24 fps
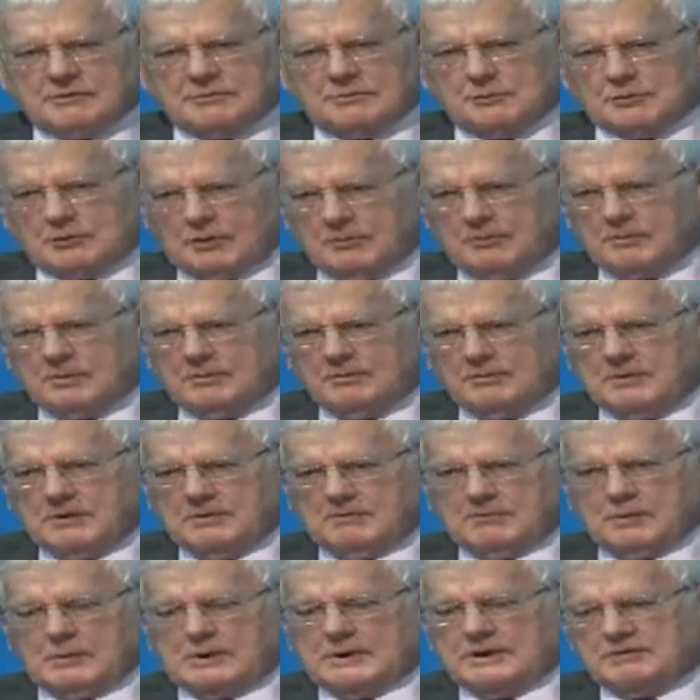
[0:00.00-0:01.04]
problem that
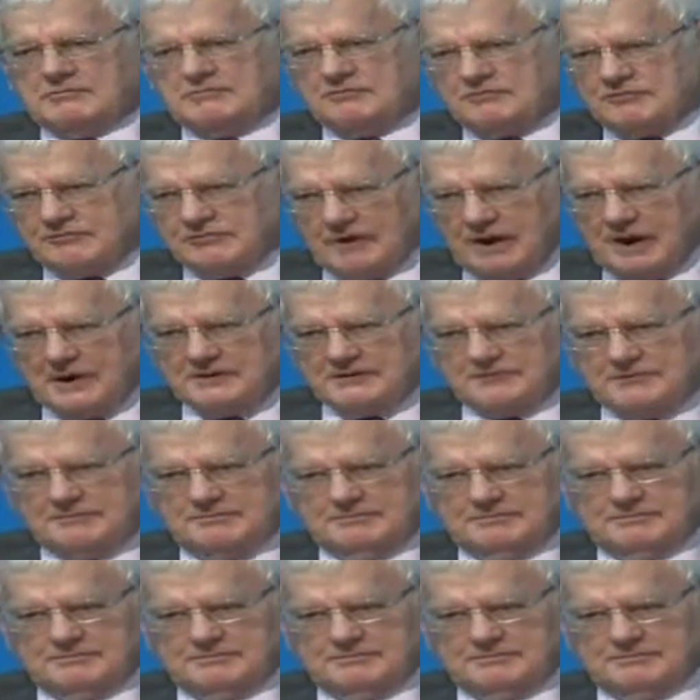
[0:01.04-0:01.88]
we confront